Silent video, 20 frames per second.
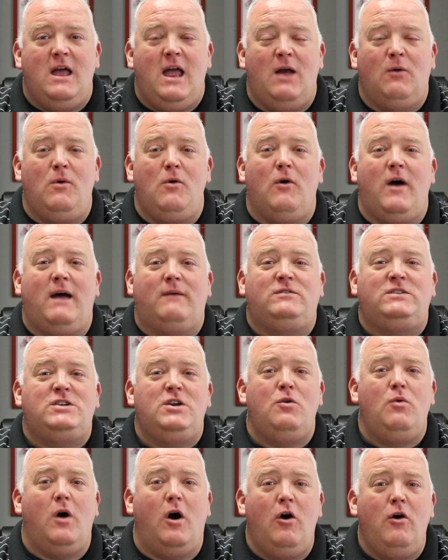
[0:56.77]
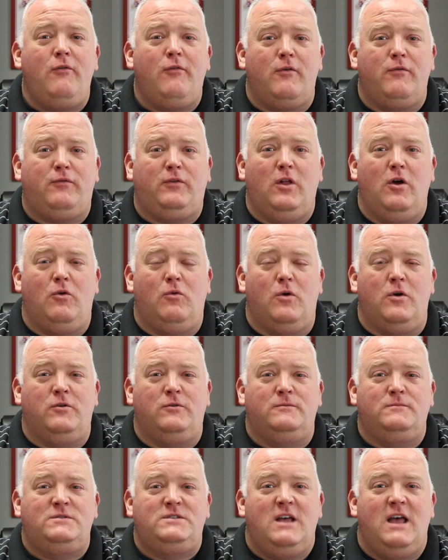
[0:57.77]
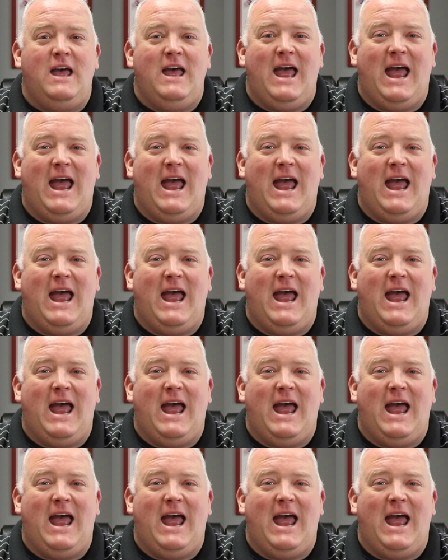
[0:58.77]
And we will have 2 overflow rooms